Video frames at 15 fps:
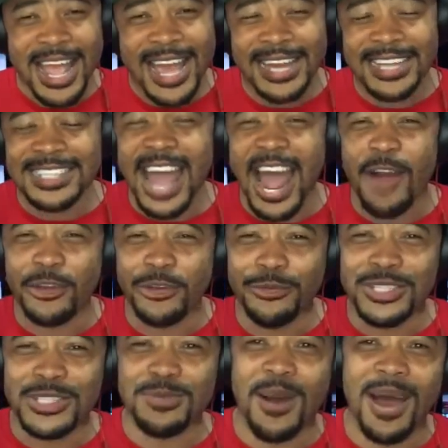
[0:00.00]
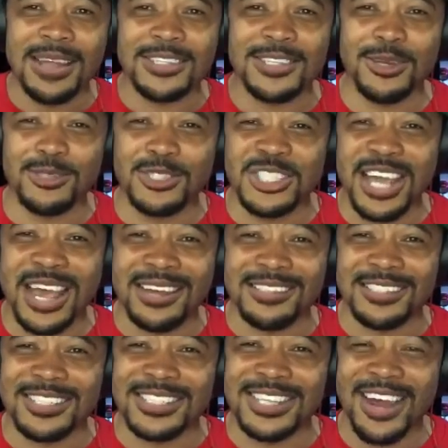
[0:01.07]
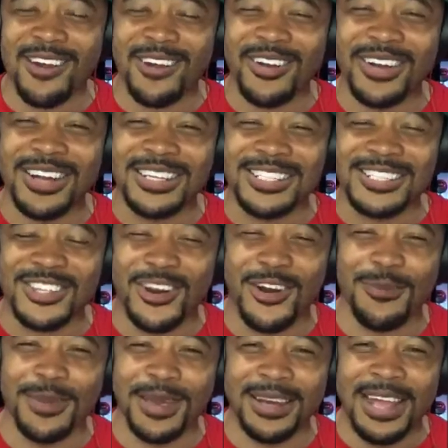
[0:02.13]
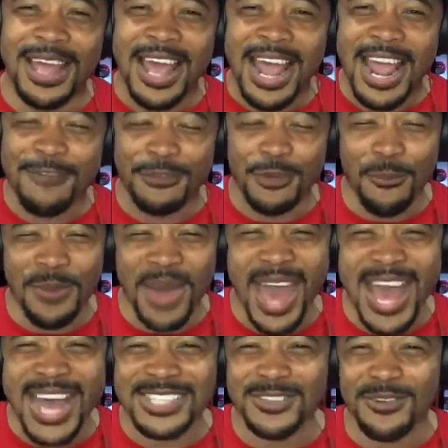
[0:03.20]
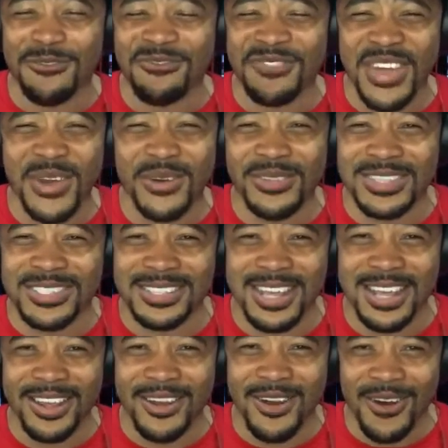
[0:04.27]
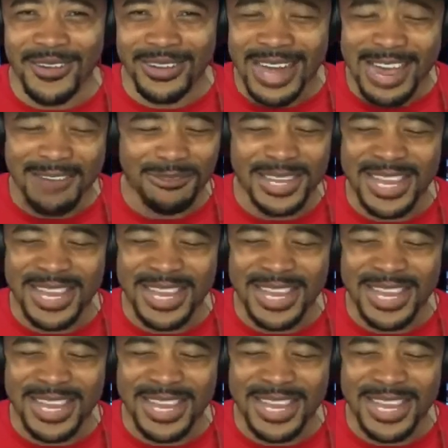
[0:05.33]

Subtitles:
and it's how you respond to those challenges that are gonna determine if you pass or fail this thing called life.